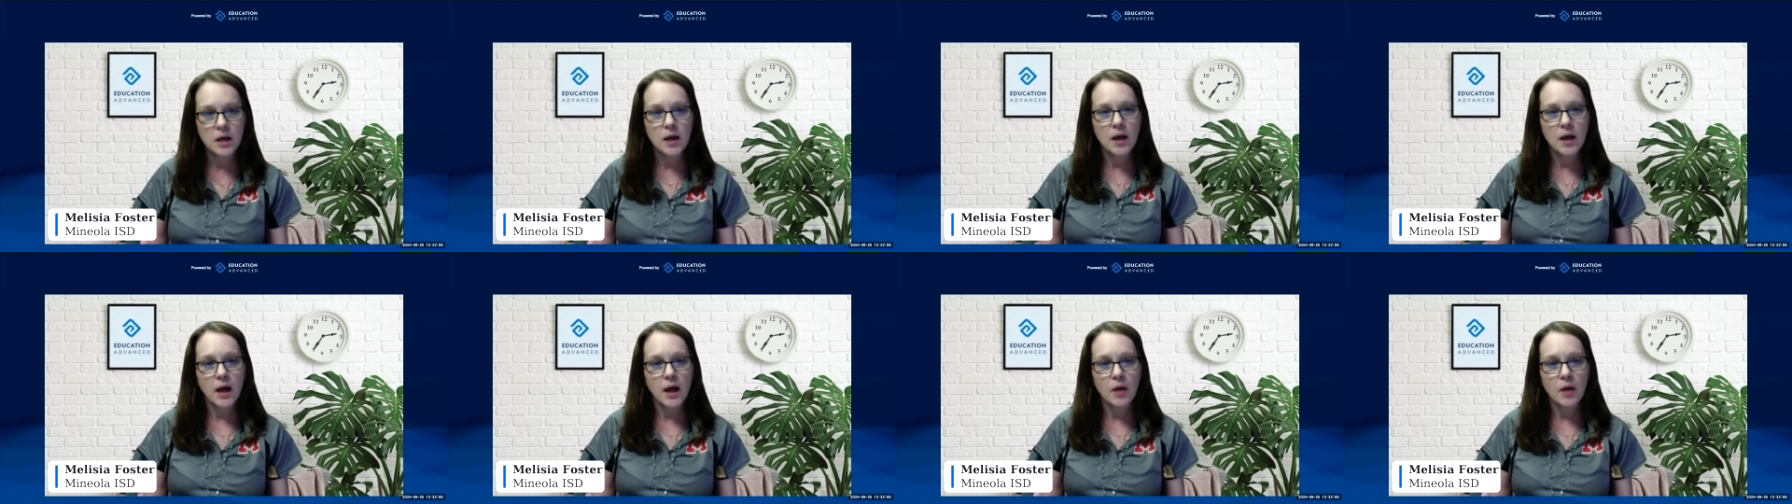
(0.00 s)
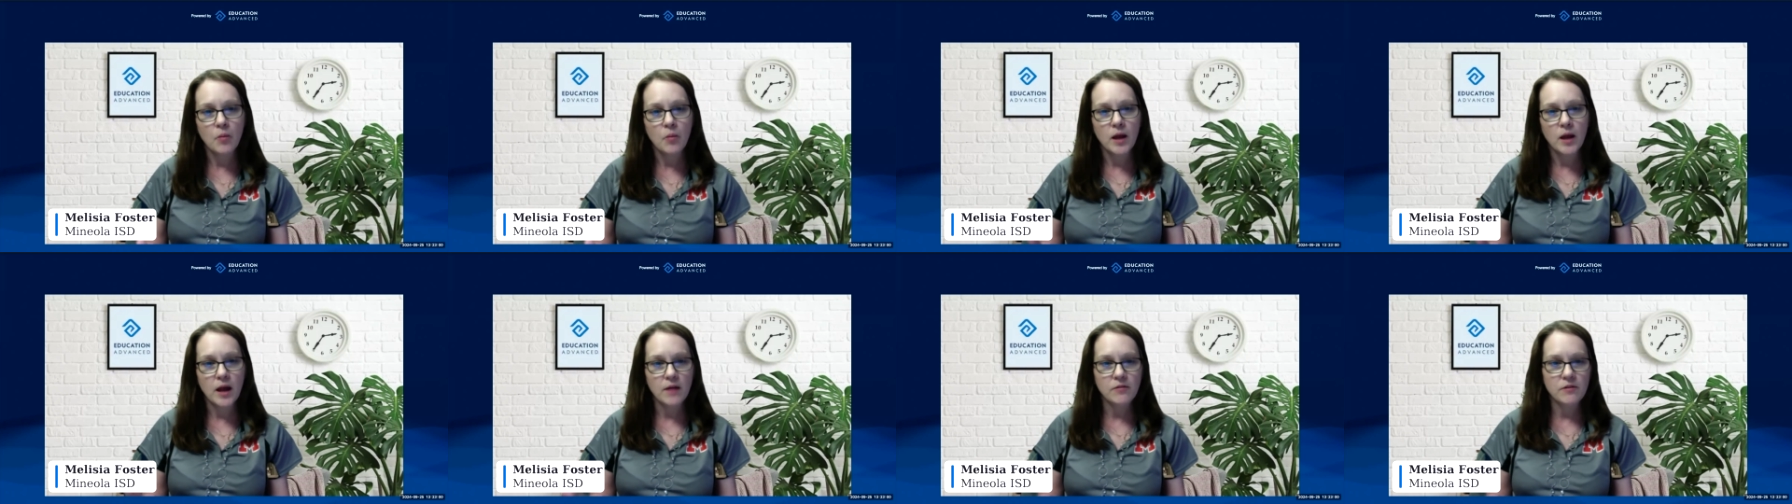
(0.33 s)
And we
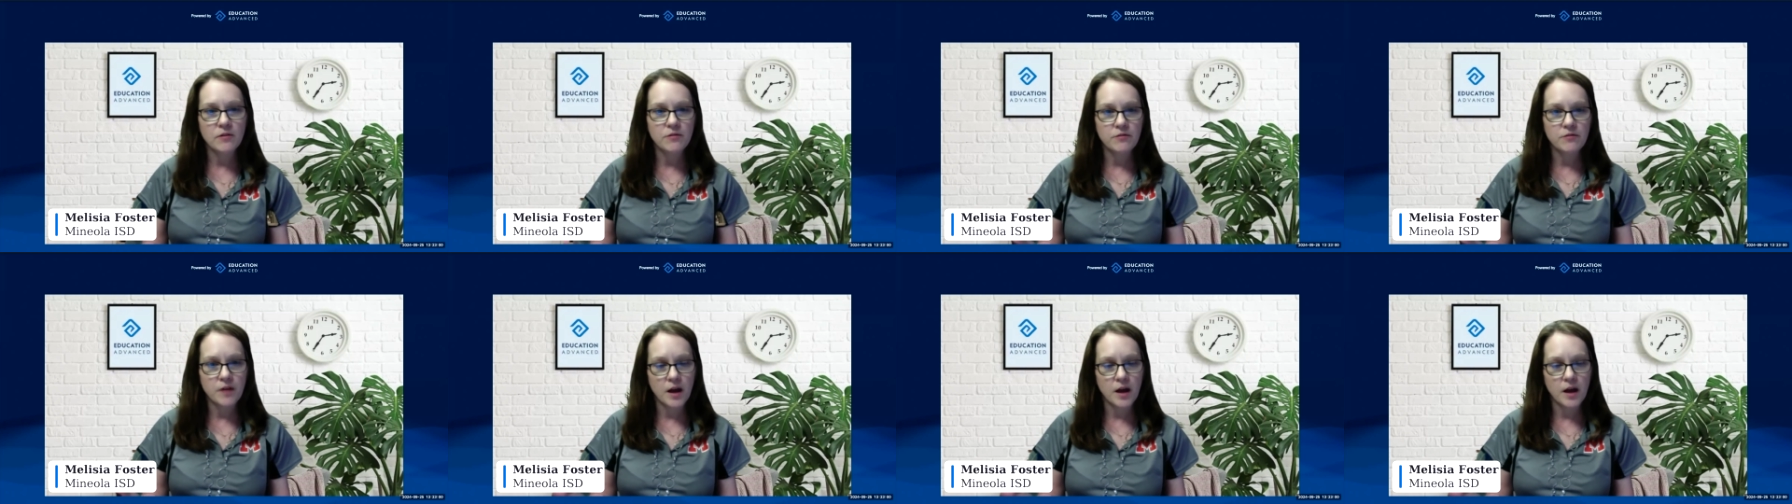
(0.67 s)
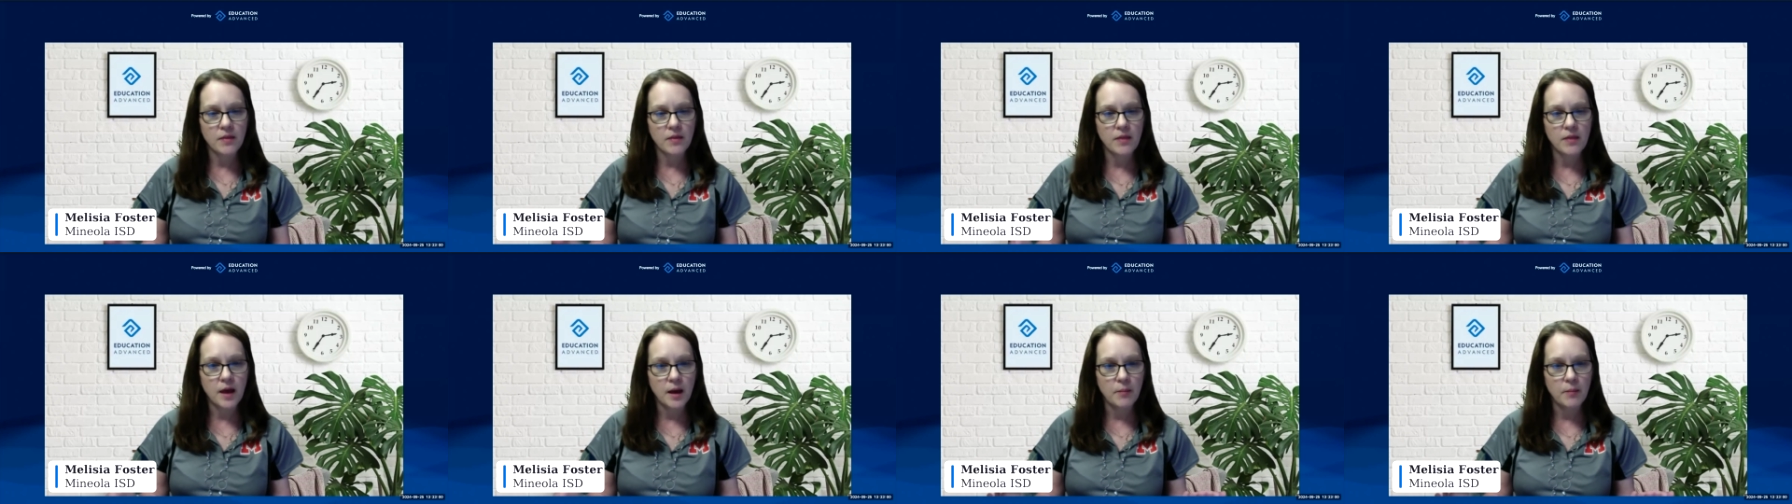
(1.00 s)
have to find
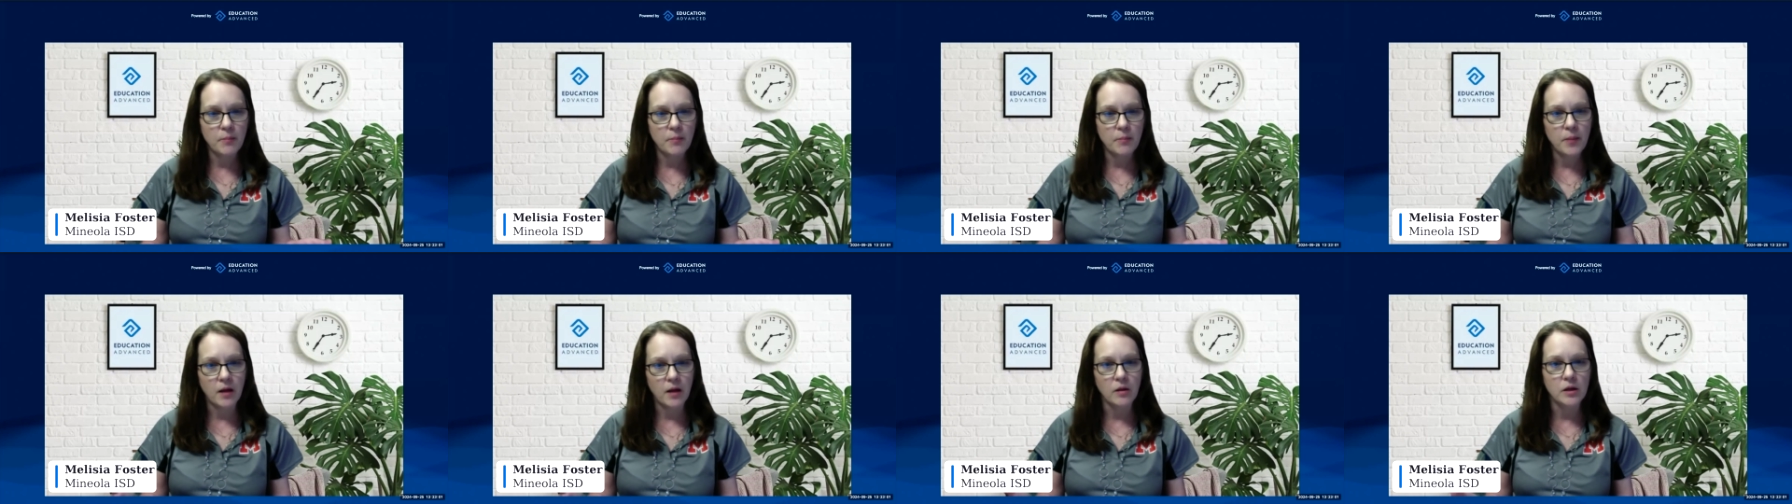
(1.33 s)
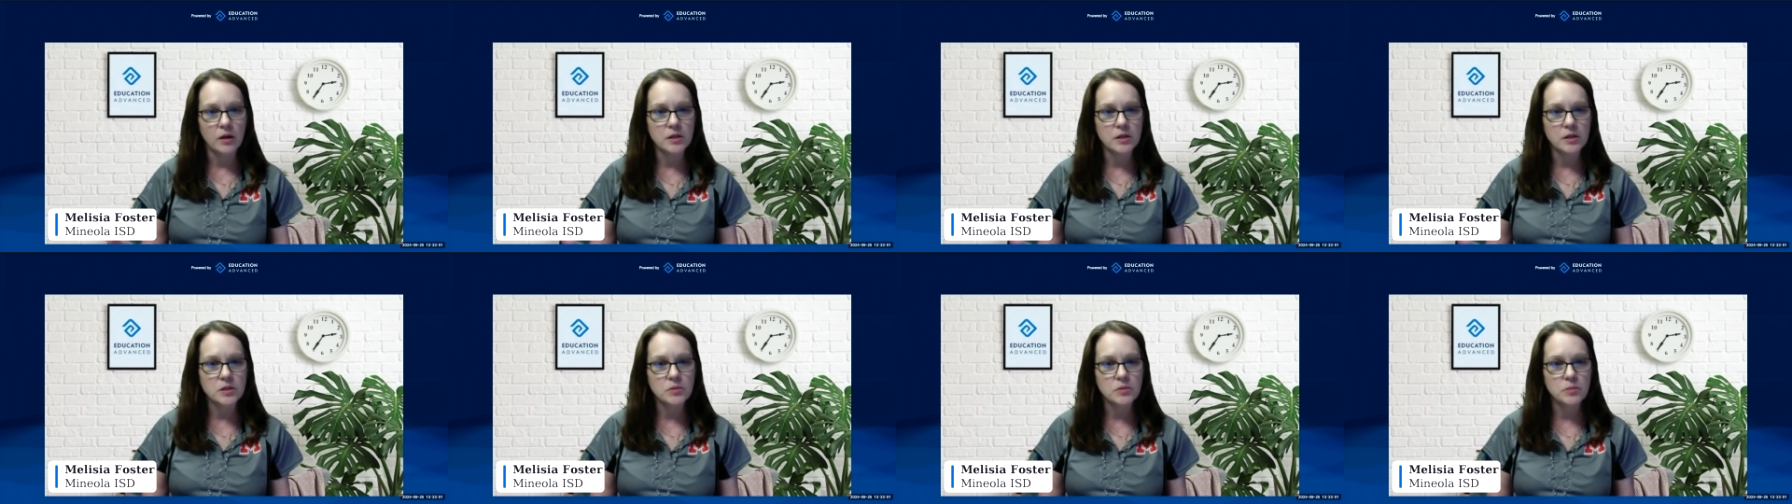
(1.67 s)
that
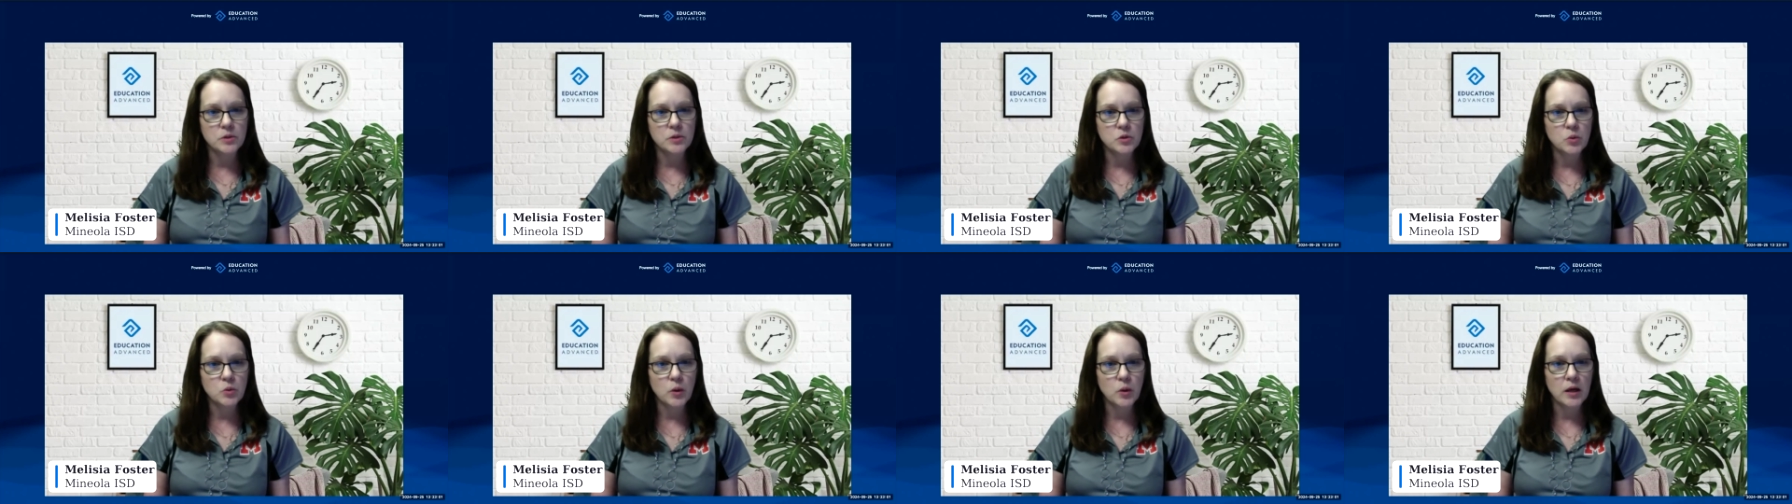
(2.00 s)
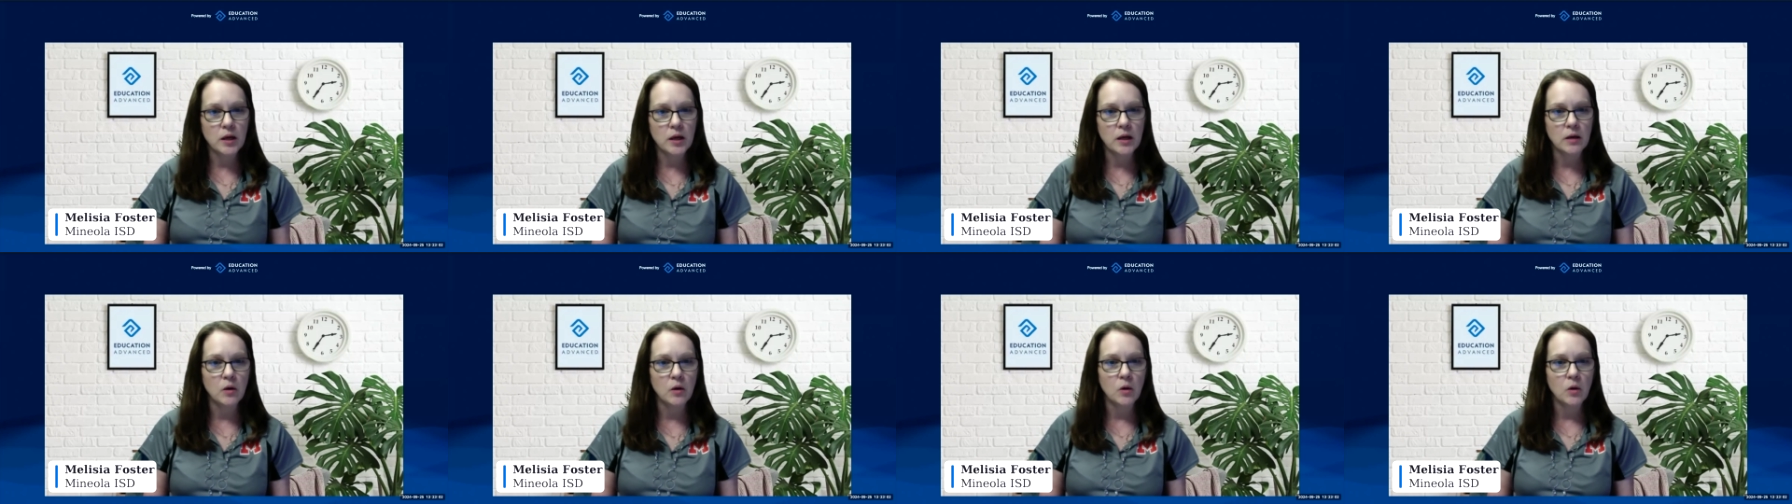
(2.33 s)
balance
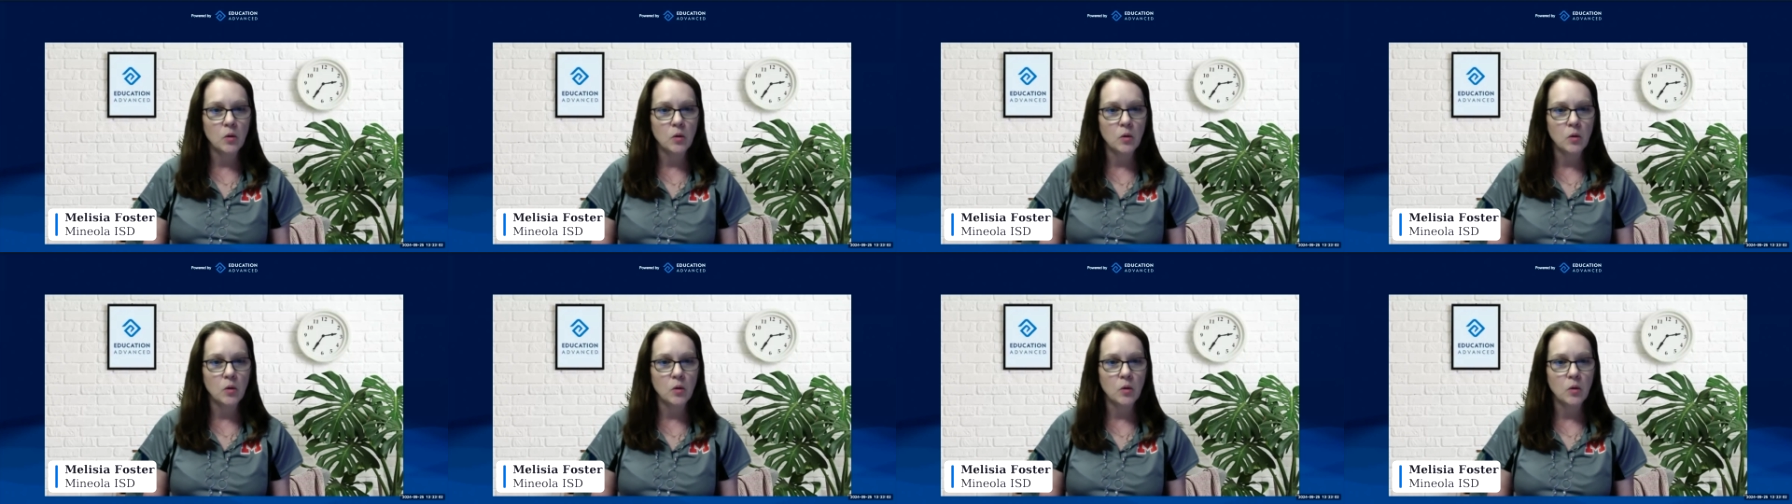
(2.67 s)
between